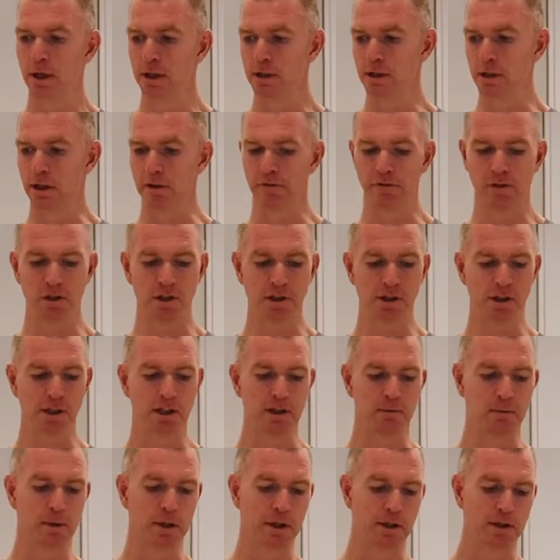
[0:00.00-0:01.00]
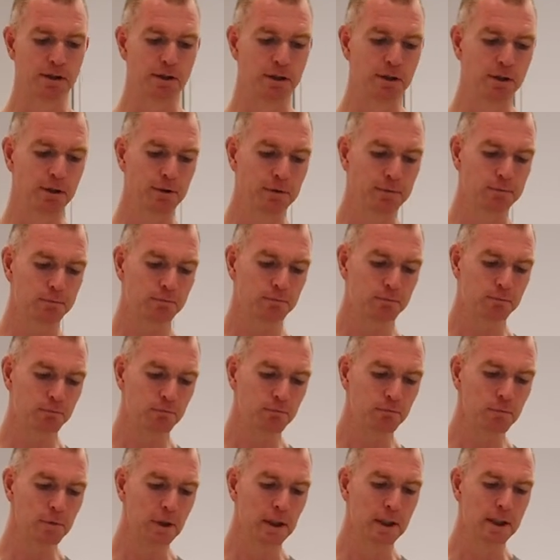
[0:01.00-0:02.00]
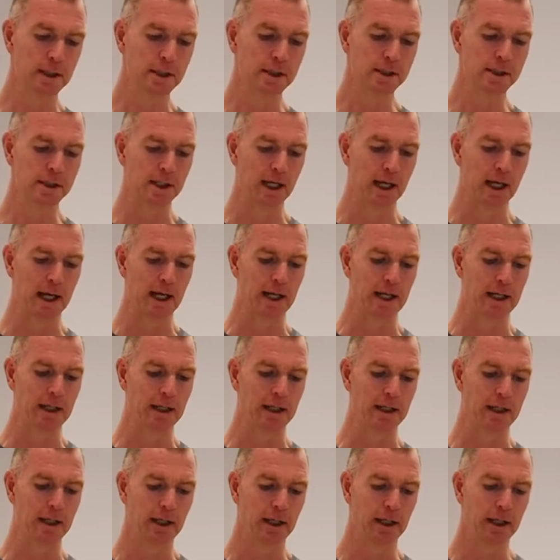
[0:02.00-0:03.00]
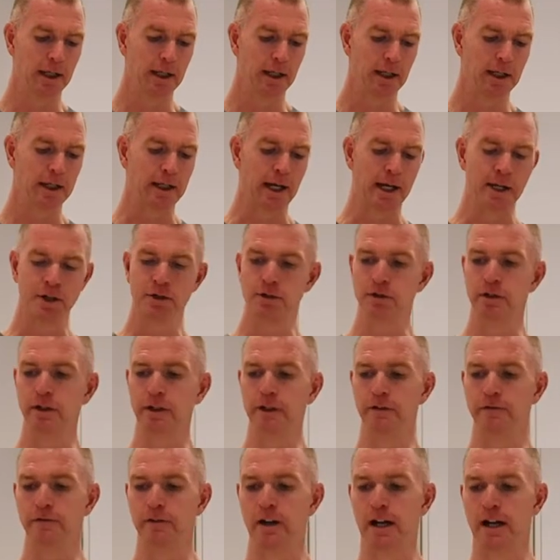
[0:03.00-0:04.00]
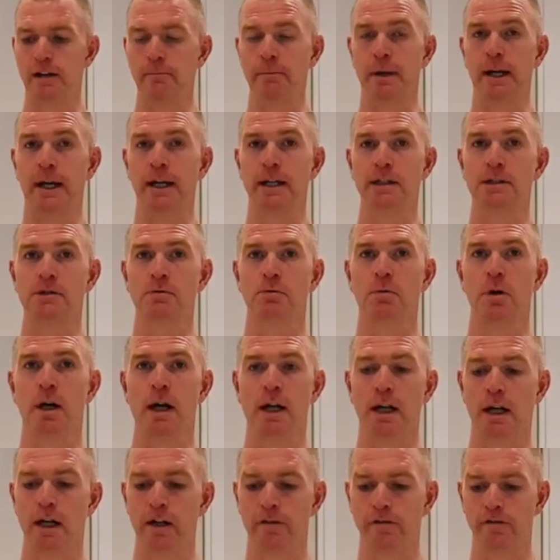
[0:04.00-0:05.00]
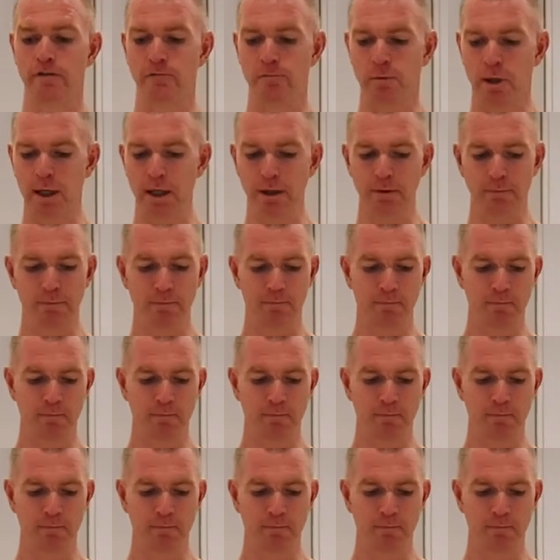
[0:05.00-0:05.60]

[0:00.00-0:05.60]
So the first thing I'm going to do is a country farmhouse white loaf of bread